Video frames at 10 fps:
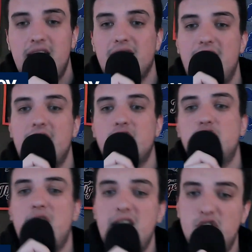and a lot of
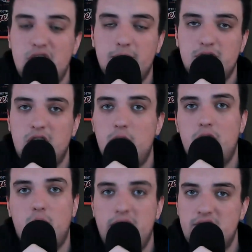changeups low
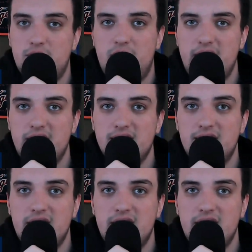and away to righties.